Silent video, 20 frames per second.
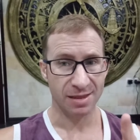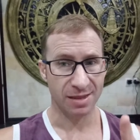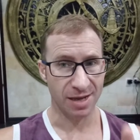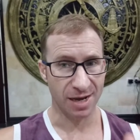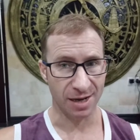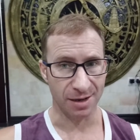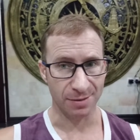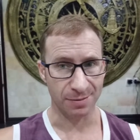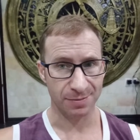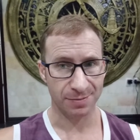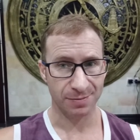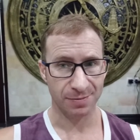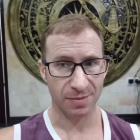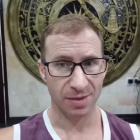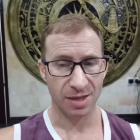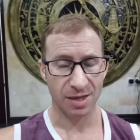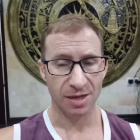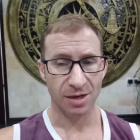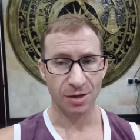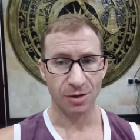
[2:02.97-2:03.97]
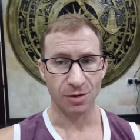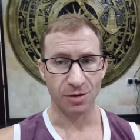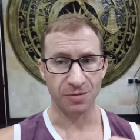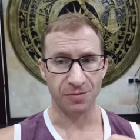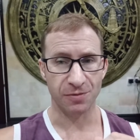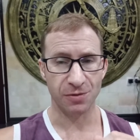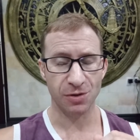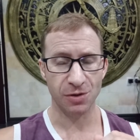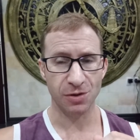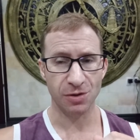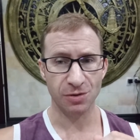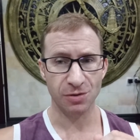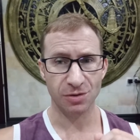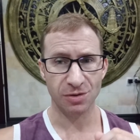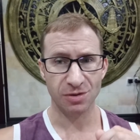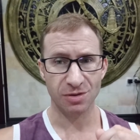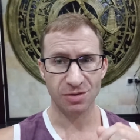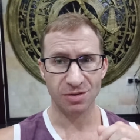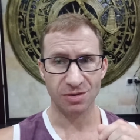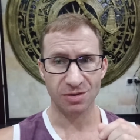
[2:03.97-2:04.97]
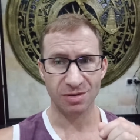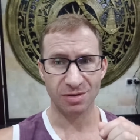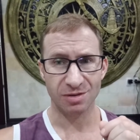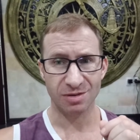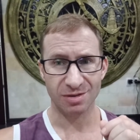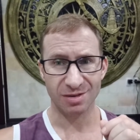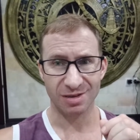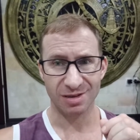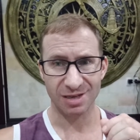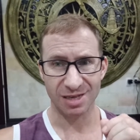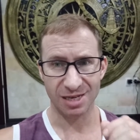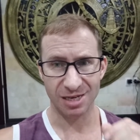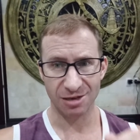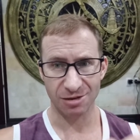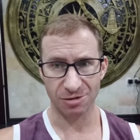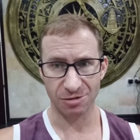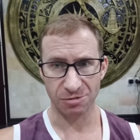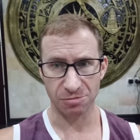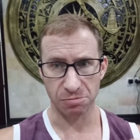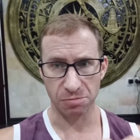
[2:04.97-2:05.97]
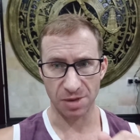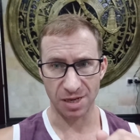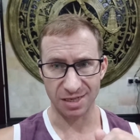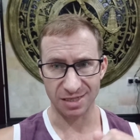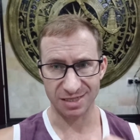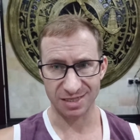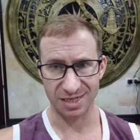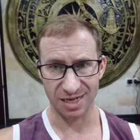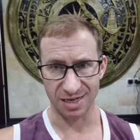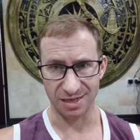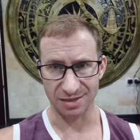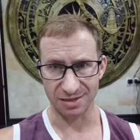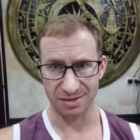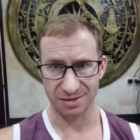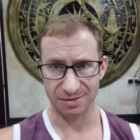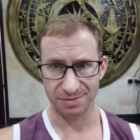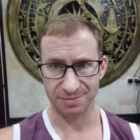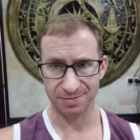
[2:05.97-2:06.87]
Now, if he killed my son